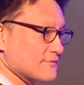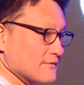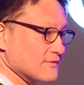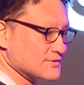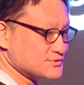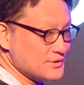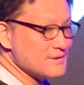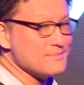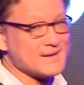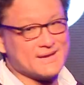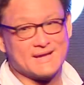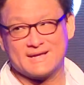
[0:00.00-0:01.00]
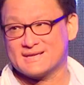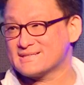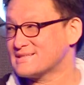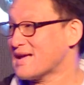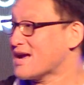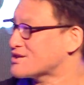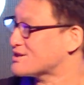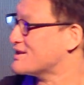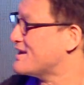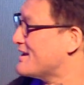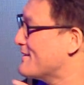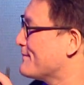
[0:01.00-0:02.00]
streaming is
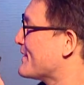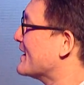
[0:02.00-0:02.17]
actually a